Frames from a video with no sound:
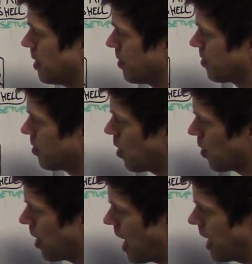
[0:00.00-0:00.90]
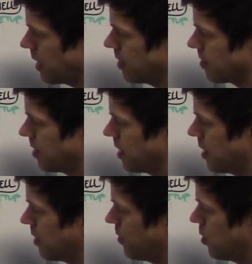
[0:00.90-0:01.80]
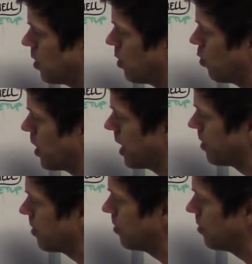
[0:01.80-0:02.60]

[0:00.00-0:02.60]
So that is going to give you a way to